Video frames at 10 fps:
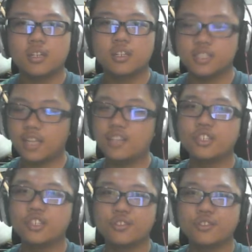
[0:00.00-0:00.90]
Because I
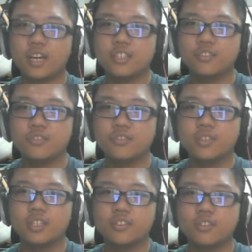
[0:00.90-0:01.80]
don't
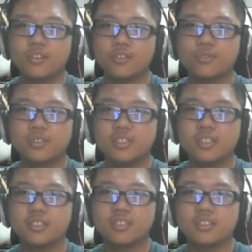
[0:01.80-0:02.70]
really know who it is.